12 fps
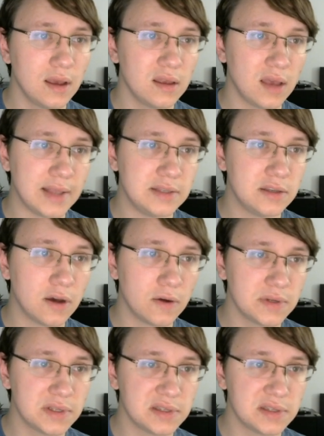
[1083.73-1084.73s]
I
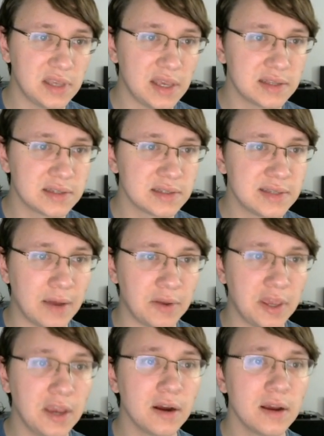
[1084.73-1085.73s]
don't see it down
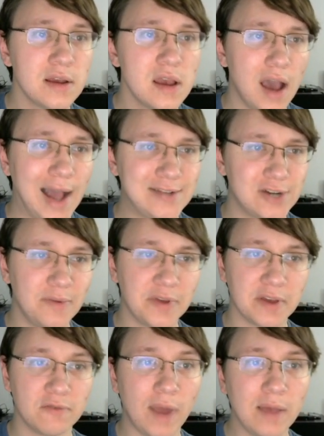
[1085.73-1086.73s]
here. I try
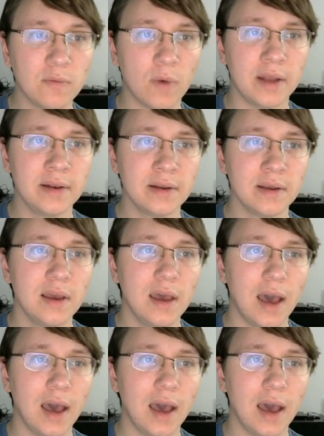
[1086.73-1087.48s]
moving it right 1.